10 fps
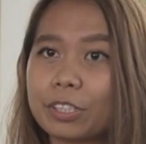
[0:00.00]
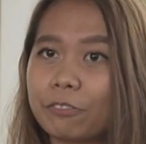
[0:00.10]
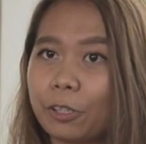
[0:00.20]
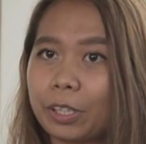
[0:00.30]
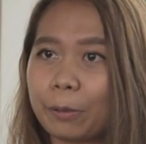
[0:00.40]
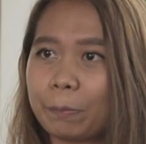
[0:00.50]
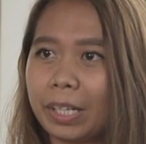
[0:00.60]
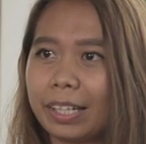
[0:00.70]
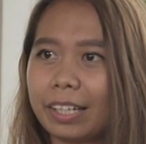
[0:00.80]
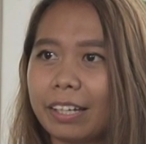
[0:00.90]
is
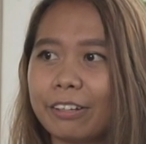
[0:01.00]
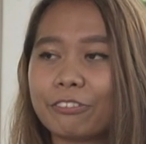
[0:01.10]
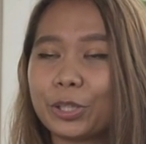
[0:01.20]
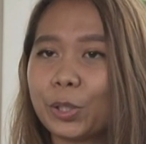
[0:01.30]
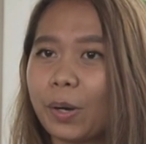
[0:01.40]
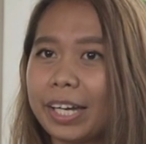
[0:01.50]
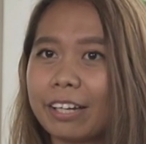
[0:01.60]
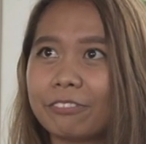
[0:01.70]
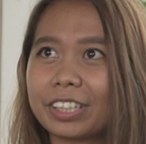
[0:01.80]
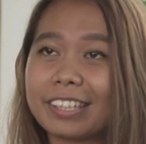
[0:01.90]
welcoming. Even though I
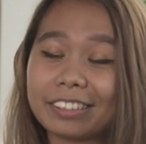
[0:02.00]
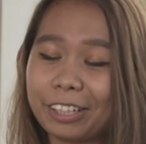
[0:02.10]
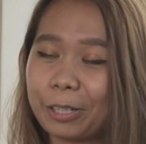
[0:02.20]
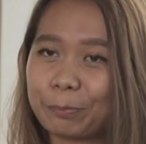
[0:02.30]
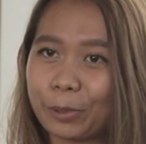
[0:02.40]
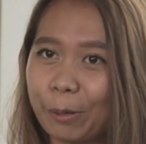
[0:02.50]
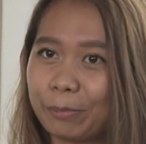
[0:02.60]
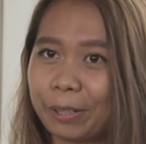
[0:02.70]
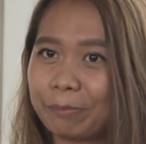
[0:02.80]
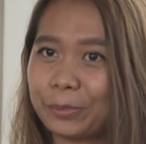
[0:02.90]
have a technical
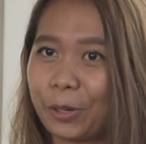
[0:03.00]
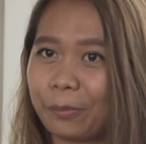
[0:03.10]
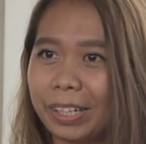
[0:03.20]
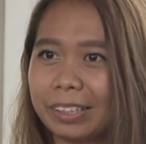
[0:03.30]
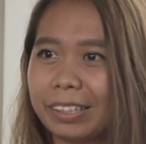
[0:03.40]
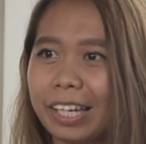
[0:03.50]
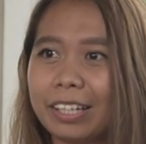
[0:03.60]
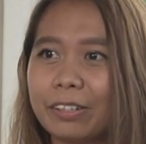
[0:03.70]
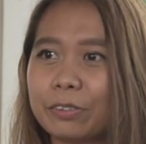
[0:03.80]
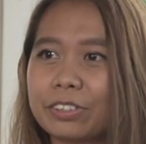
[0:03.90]
problem going,
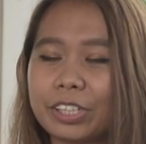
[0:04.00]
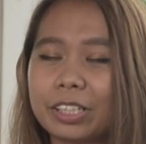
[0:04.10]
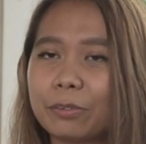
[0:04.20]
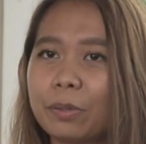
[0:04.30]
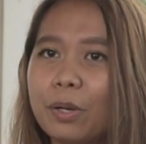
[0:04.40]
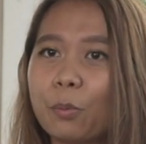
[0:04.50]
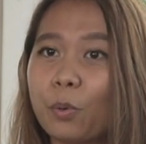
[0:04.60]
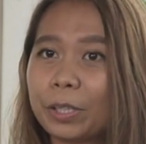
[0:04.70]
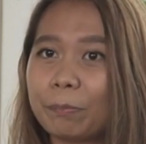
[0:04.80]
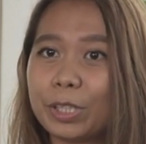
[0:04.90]
they still
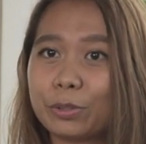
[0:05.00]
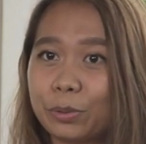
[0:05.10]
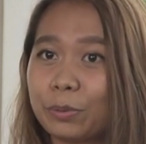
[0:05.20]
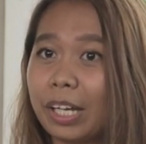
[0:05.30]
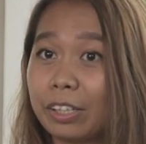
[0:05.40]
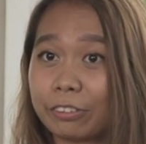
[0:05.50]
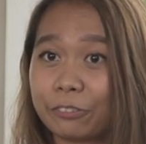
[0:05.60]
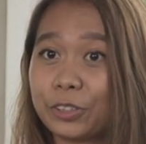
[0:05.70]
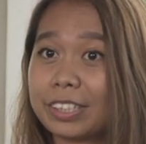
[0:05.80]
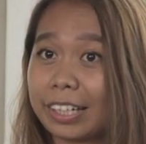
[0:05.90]
want me to do the
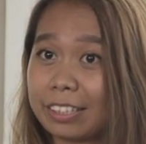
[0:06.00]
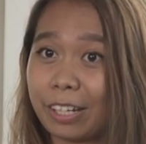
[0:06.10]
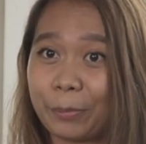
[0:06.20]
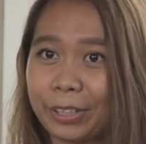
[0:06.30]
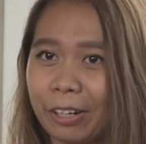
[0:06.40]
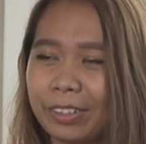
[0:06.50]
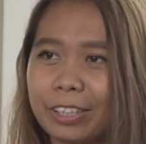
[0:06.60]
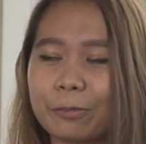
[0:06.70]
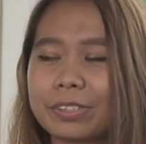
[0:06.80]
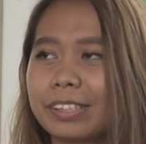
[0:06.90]
interview the second time around.
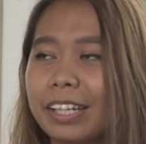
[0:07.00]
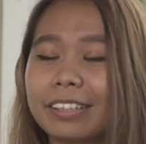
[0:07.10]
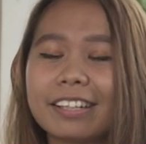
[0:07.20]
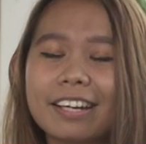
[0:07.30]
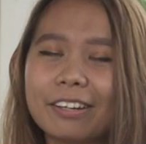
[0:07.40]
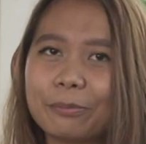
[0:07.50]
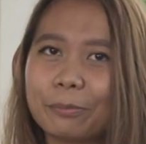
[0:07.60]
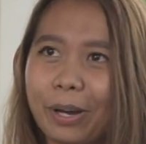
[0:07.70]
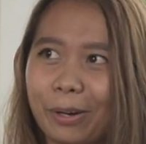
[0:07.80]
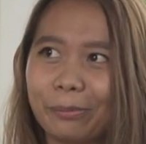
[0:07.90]
It was like,
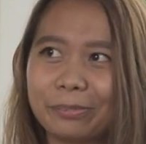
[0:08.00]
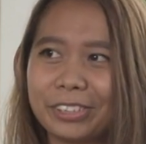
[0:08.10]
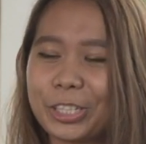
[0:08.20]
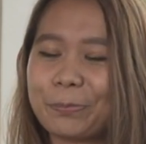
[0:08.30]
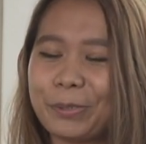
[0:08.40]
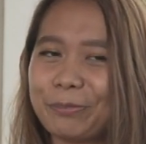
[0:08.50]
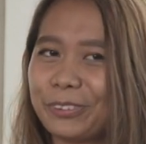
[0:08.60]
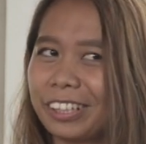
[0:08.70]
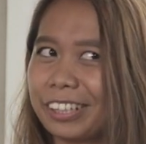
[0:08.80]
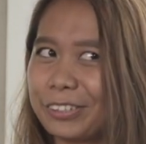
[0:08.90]
wow, these
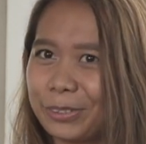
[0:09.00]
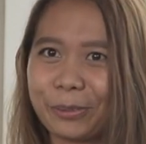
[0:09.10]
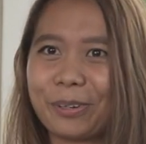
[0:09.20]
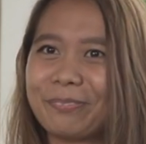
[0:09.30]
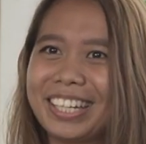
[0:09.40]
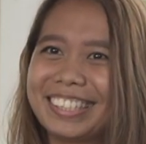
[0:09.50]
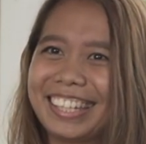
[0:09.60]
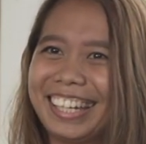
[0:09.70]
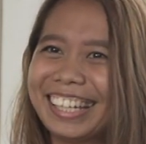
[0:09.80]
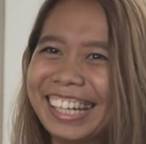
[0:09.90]
people are so
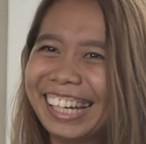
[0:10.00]
amazing.